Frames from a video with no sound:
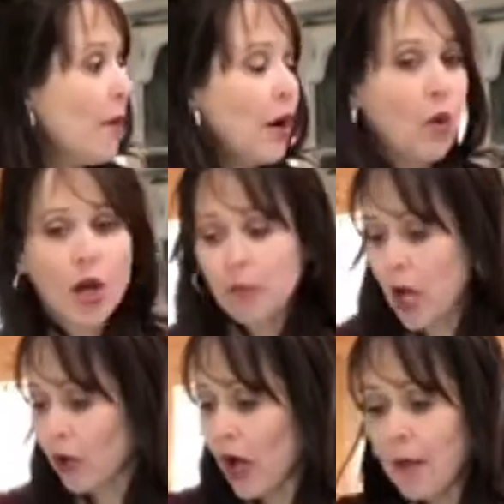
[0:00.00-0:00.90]
My water
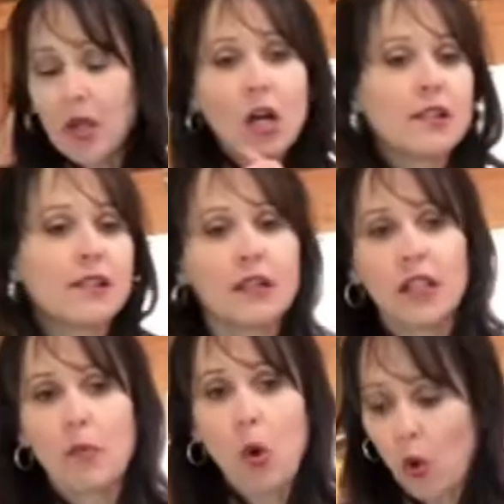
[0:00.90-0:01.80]
bottle, I'm
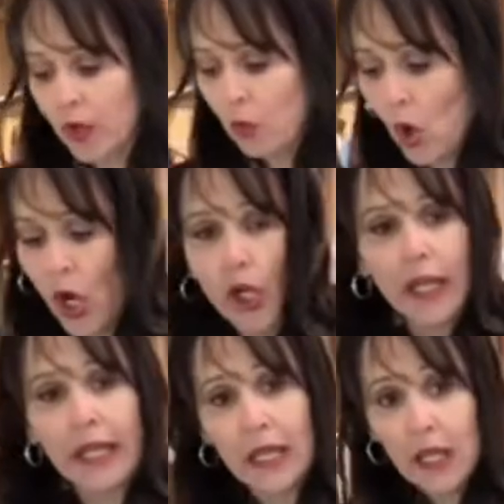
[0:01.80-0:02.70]
constantly pouring
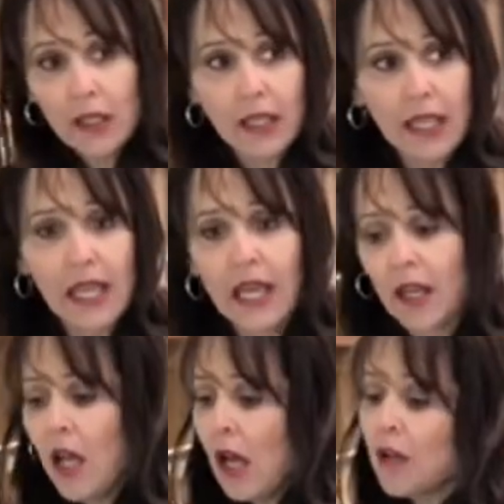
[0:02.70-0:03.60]
water in the
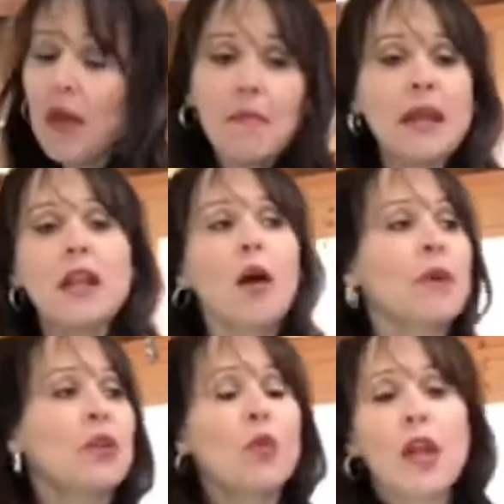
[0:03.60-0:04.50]
can. That may not
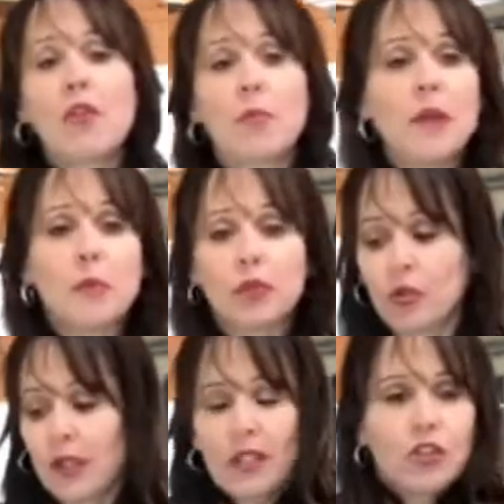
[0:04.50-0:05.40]
be the way other people do it.